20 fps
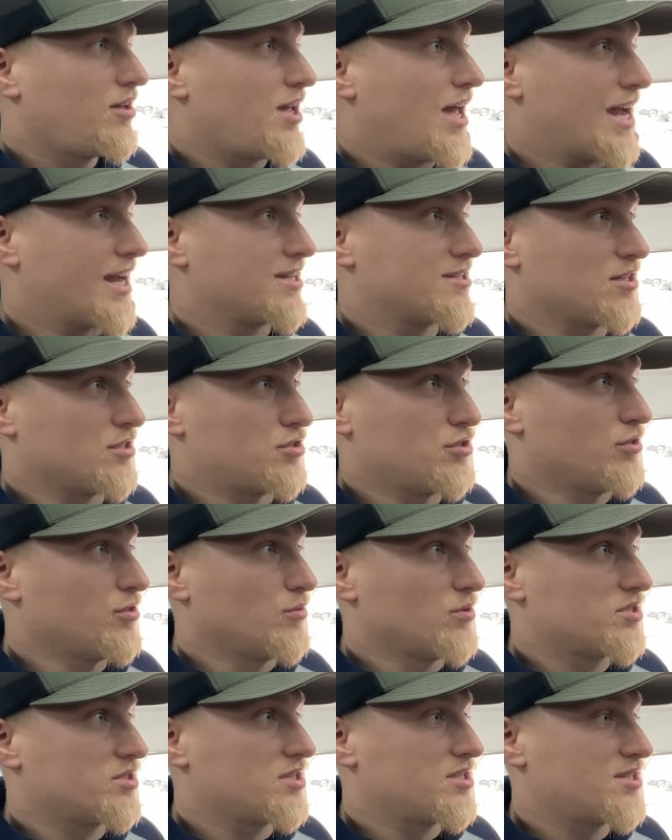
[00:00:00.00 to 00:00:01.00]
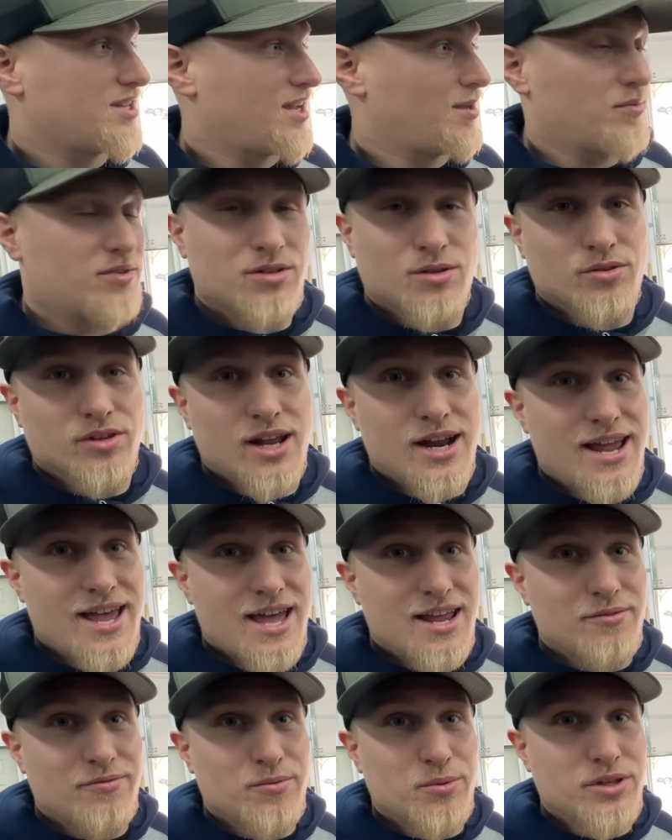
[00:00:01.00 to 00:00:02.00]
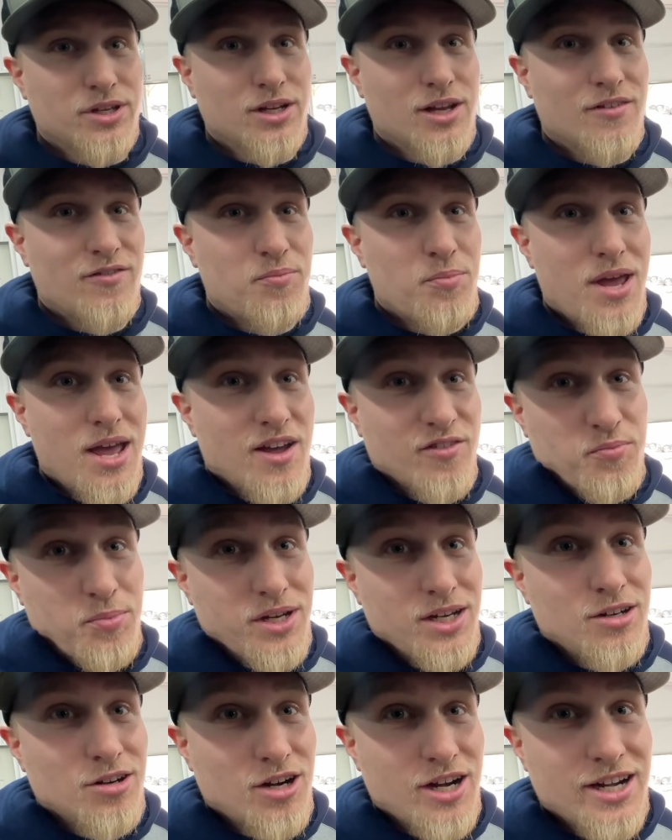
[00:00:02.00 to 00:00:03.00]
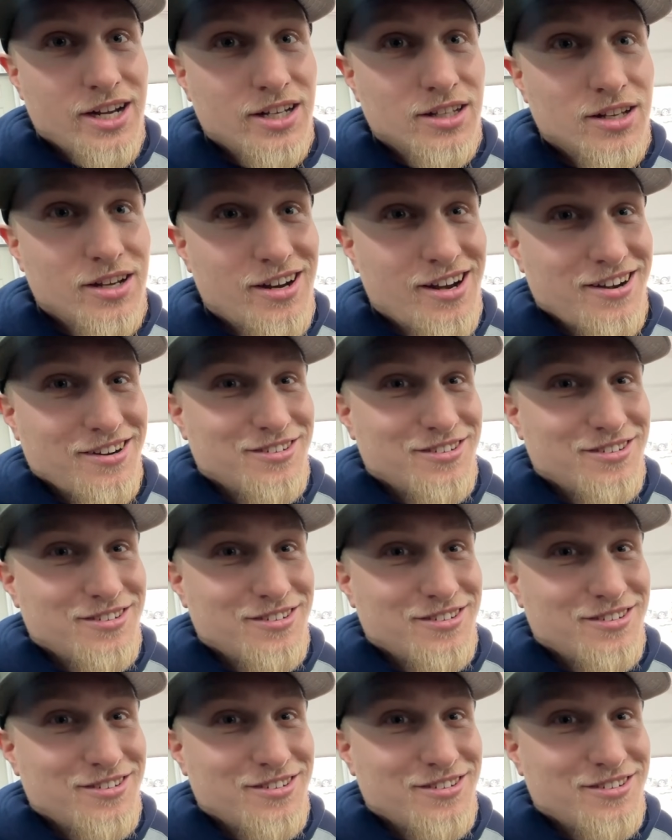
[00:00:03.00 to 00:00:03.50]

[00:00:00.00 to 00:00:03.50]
Yeah, because the tune was the same tune that I had with the FB green in there.